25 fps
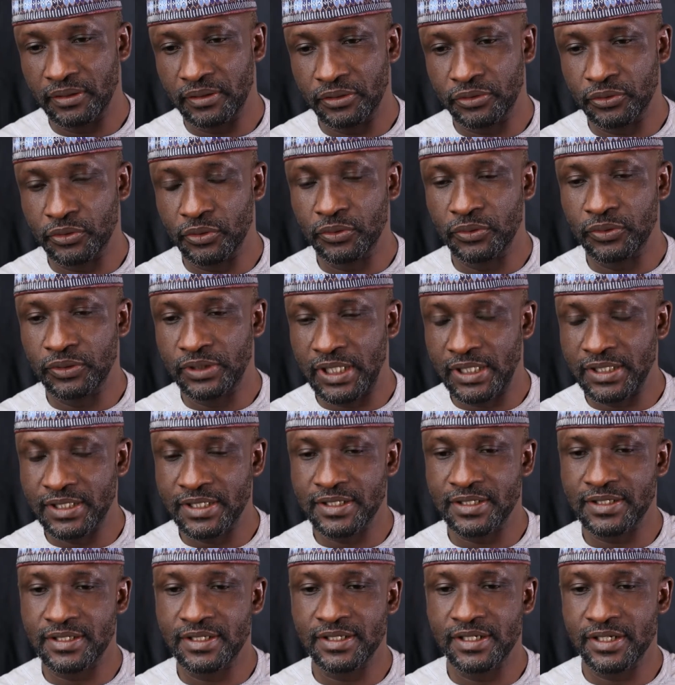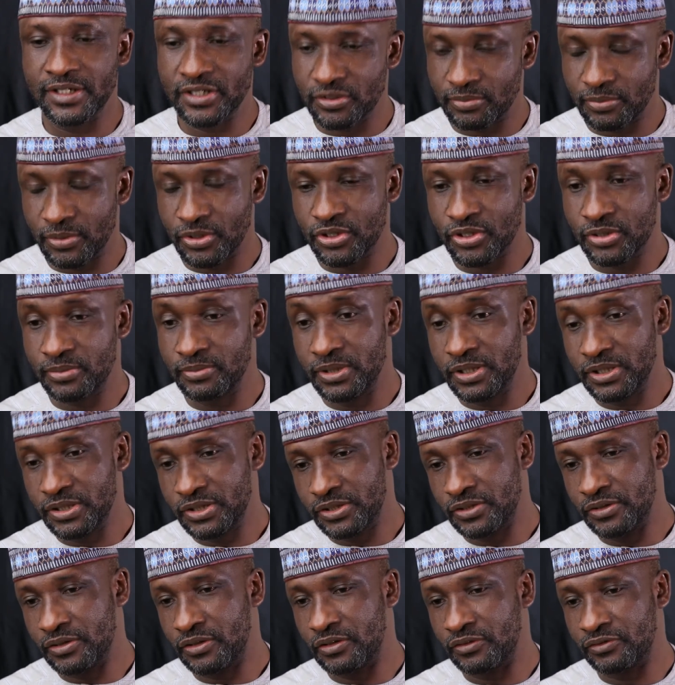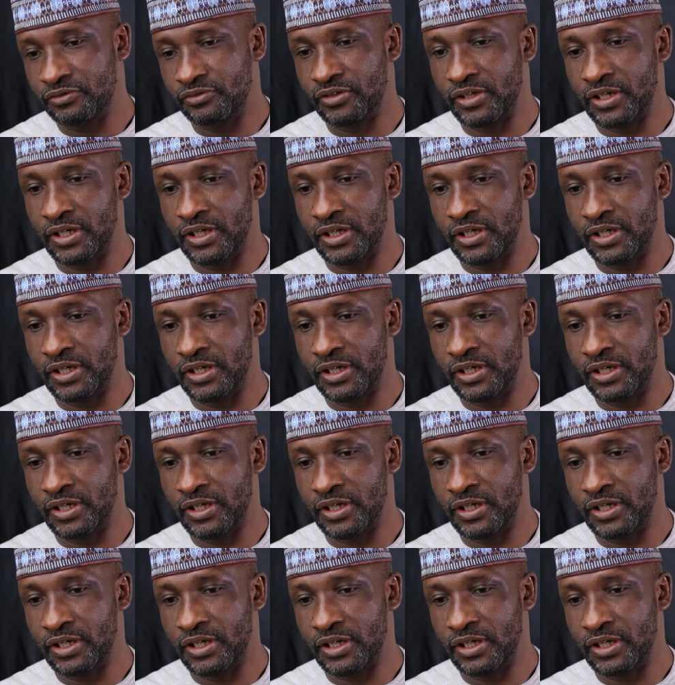though that is the responsibility of